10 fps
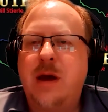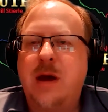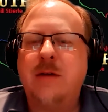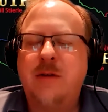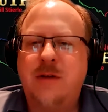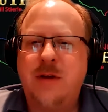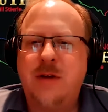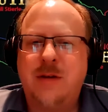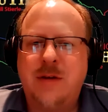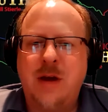
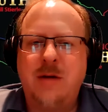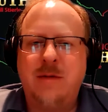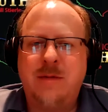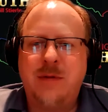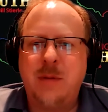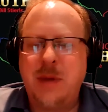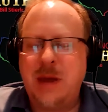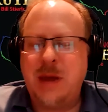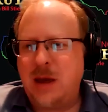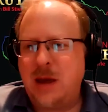consciousness of the
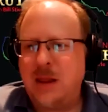media,